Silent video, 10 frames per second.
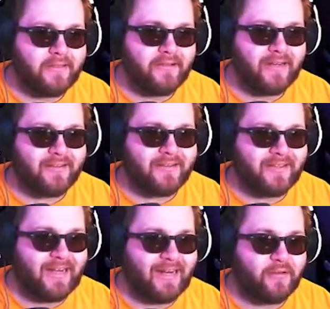King Delgado
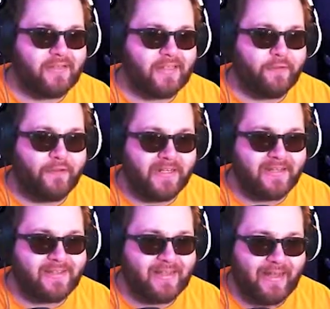says it kind of looks like a
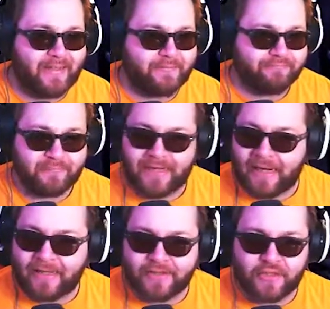fetus sack.
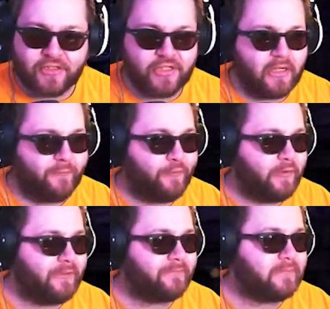That's a good term
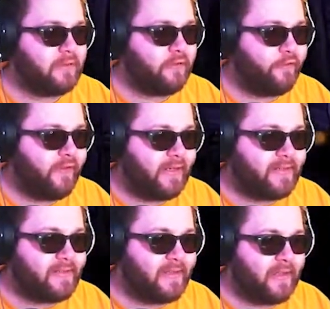for it. Little
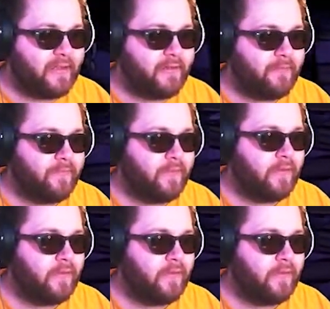fetus sack.